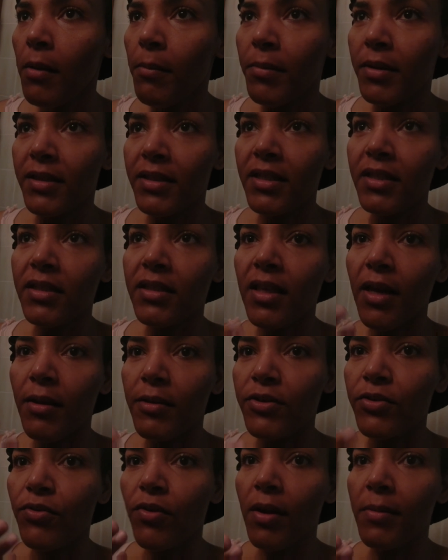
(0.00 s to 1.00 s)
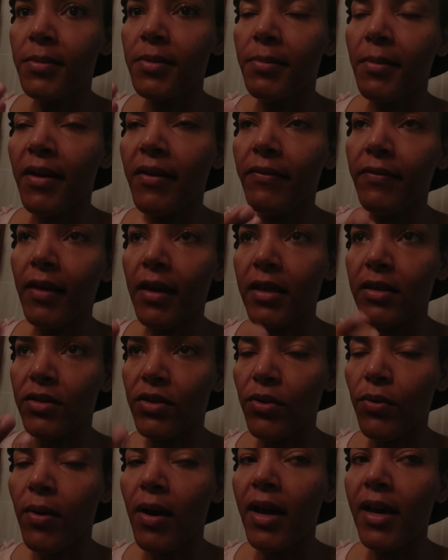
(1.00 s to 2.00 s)
But since I scrubbed my face
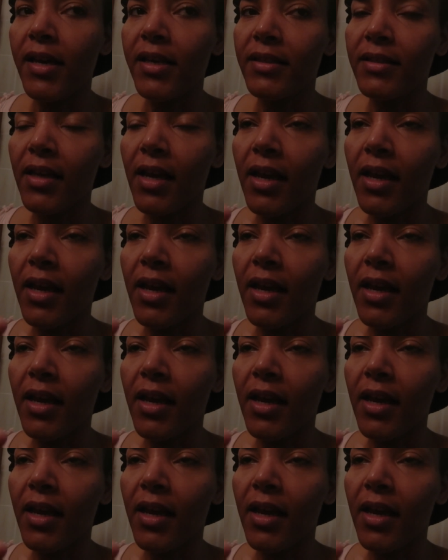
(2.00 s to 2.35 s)
twice,